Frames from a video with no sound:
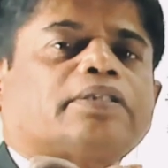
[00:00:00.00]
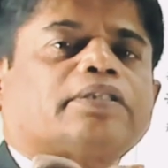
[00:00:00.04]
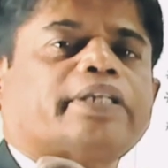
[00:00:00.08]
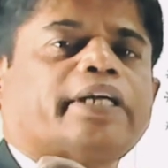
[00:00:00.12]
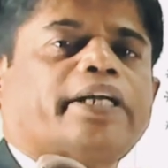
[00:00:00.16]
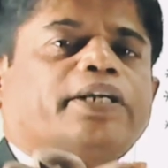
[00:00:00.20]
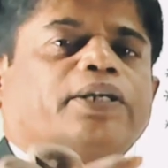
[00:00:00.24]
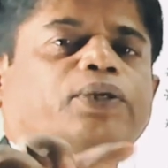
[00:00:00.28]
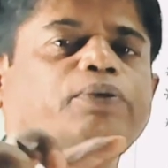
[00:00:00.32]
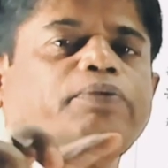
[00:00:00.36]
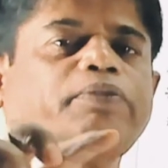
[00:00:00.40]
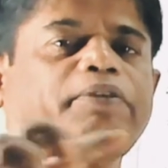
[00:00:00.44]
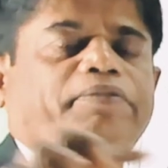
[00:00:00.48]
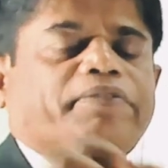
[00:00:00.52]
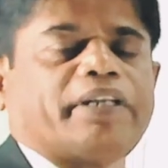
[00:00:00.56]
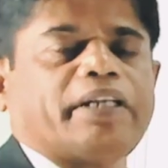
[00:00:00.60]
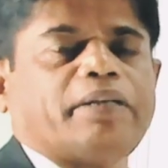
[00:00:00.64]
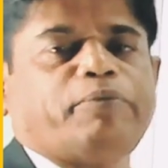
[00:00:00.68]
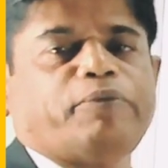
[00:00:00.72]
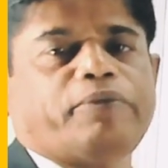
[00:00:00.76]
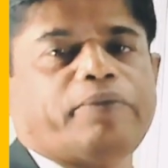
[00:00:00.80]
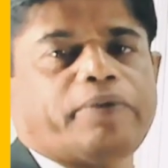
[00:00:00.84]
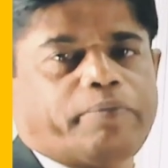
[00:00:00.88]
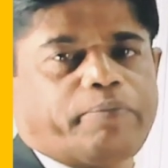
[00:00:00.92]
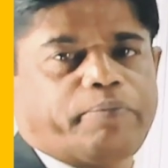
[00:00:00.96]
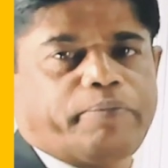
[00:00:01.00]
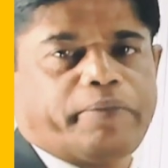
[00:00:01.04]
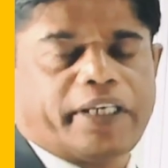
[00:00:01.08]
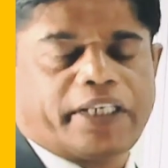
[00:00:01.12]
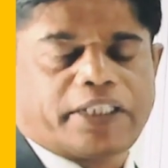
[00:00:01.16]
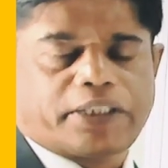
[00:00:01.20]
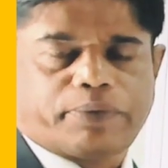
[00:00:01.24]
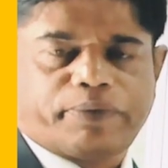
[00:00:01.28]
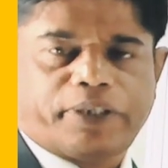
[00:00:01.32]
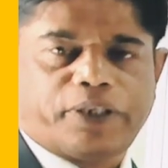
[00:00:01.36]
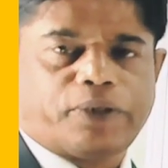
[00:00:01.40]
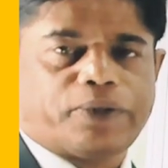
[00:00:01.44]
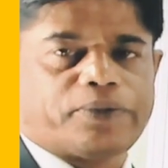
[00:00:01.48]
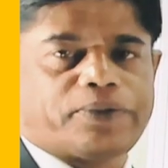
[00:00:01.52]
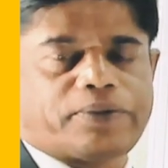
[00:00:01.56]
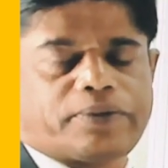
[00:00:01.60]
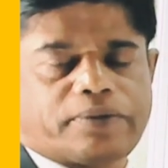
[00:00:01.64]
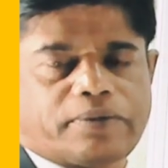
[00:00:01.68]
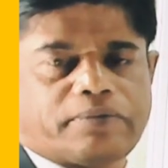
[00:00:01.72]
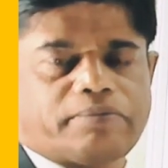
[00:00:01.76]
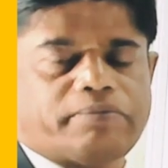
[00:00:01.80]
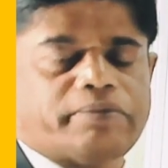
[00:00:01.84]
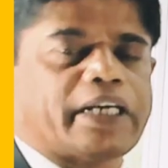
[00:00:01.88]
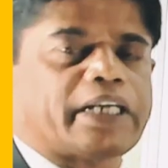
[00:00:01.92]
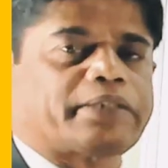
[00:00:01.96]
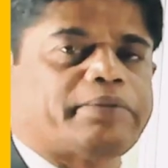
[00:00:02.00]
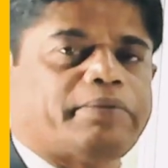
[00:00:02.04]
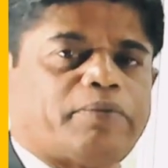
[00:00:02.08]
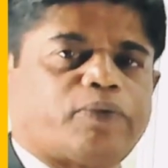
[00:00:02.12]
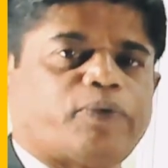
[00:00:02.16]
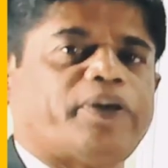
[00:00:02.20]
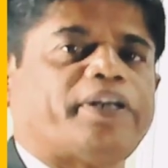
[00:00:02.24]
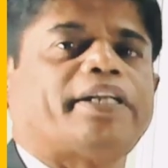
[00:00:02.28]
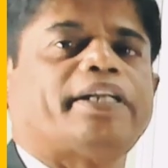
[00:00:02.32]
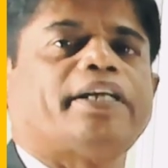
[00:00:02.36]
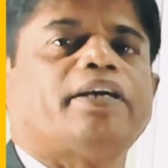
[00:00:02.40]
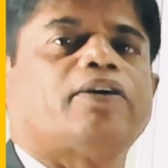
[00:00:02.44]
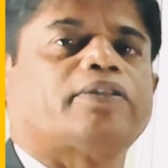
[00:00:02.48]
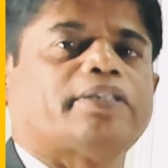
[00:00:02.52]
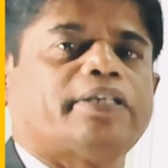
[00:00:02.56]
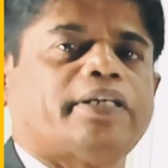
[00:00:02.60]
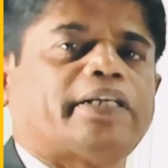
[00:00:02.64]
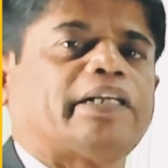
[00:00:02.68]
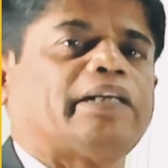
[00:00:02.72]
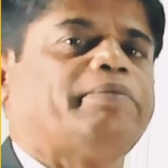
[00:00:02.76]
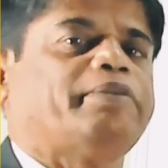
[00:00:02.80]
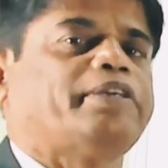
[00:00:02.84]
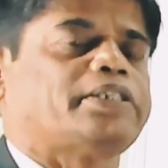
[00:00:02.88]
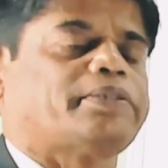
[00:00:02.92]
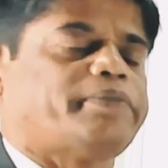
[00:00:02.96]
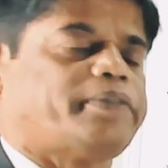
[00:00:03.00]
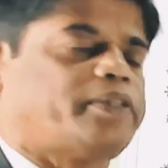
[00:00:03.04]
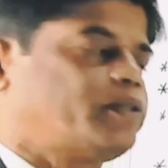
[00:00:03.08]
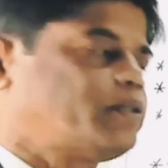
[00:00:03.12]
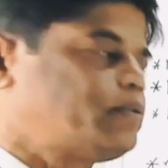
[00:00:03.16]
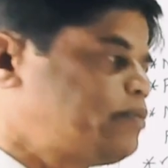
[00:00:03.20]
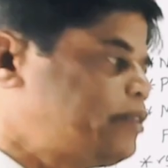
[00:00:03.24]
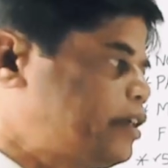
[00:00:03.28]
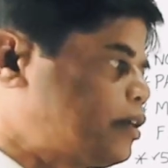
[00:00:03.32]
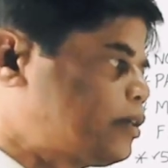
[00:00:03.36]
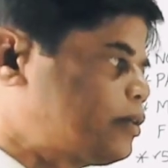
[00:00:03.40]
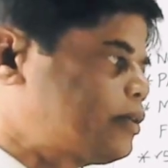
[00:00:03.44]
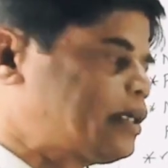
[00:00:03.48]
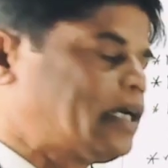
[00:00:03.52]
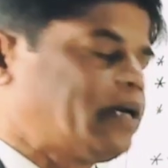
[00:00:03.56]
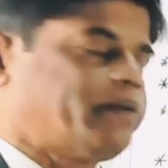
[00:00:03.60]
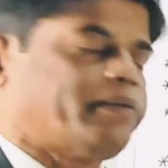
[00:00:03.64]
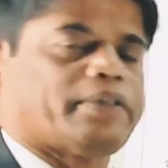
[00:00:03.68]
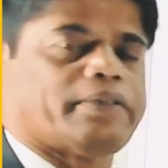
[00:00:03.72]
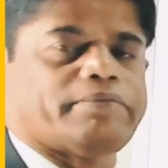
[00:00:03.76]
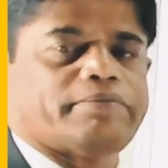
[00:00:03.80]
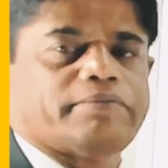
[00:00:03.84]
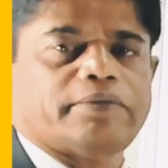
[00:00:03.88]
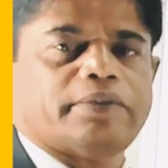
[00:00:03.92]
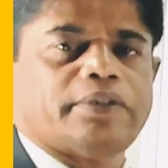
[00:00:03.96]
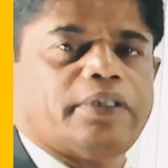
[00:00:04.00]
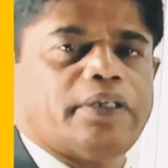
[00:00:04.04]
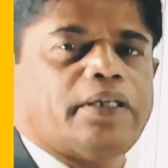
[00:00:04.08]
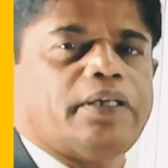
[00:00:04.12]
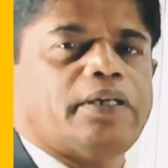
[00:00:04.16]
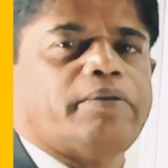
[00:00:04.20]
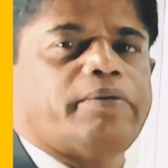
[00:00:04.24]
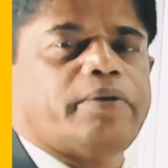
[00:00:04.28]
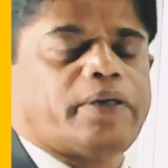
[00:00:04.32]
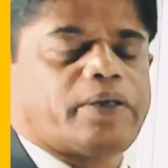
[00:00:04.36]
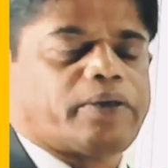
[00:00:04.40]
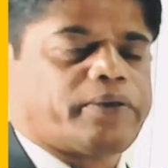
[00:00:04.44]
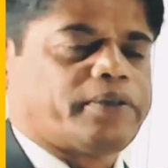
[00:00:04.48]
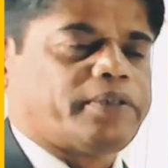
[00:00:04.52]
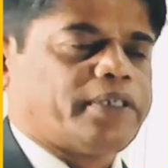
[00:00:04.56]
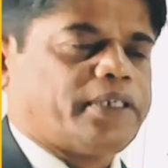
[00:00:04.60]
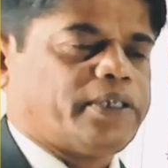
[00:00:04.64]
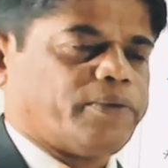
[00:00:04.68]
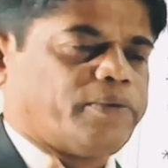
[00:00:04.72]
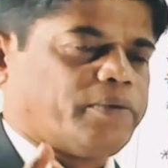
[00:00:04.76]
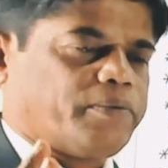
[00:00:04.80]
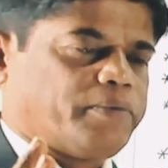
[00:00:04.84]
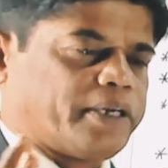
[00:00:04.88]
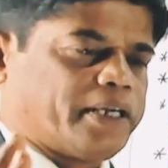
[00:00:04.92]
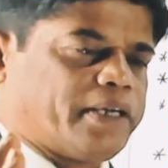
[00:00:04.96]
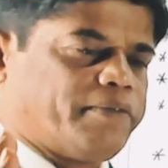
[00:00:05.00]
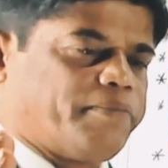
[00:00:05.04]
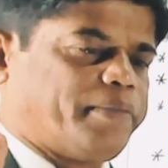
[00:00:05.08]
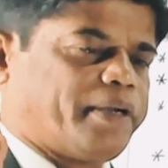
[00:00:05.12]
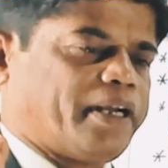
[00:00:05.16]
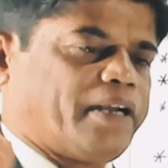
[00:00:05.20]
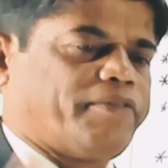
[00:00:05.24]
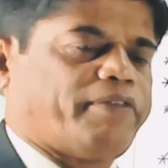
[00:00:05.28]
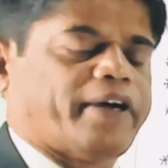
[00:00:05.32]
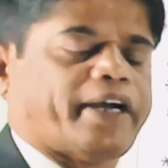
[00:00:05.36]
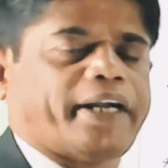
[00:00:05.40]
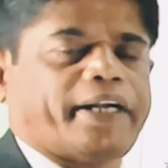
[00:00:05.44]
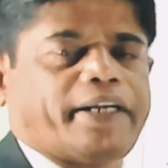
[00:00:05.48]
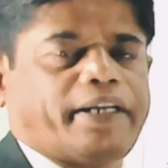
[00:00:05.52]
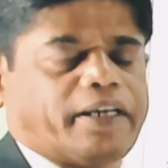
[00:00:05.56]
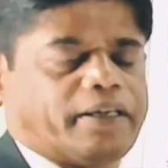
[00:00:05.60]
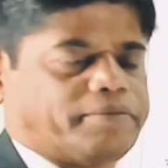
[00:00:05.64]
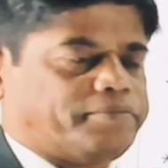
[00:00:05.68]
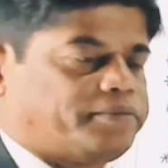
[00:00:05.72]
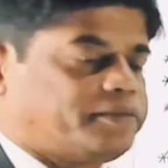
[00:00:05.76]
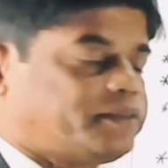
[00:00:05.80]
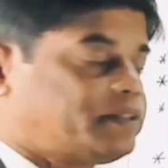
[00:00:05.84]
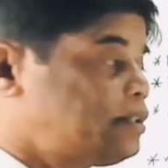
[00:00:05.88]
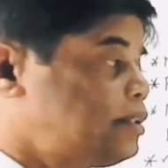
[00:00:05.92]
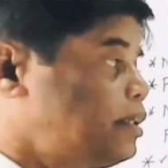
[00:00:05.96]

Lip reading: 10 to 15 minutes videos, maximum 20 or 30 minutes videos we have to cover. We have to give brief idea.